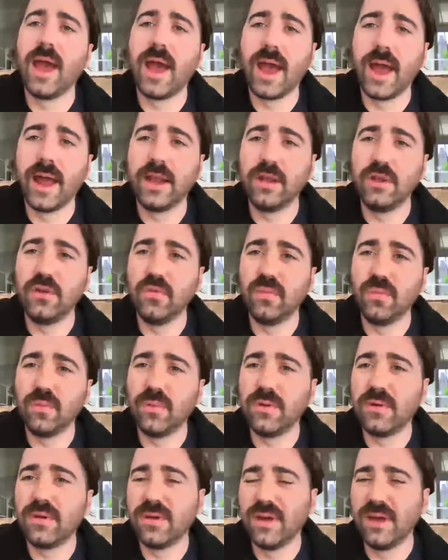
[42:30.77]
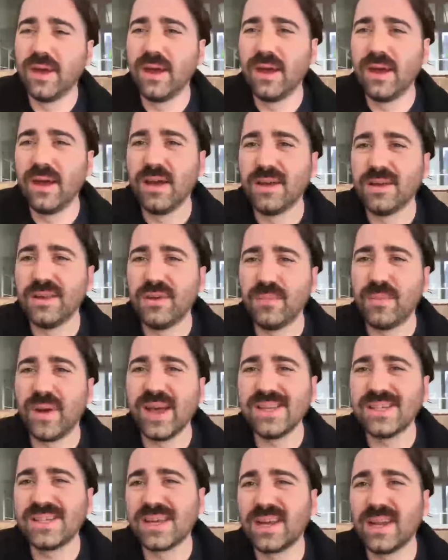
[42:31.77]
and you
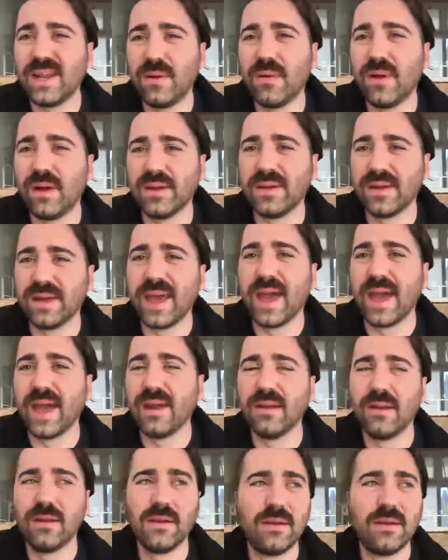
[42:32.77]
basically want to get